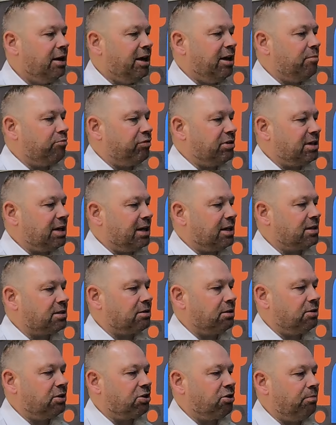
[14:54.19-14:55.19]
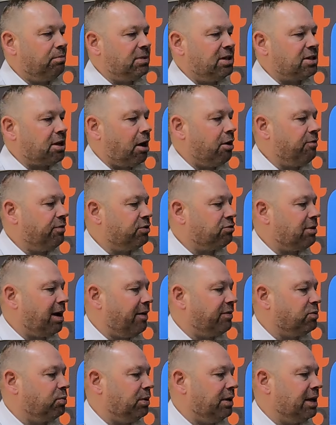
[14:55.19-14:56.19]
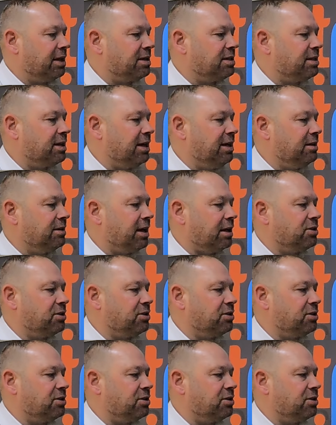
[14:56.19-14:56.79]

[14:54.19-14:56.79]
It predicts that the company's overdraft will exceed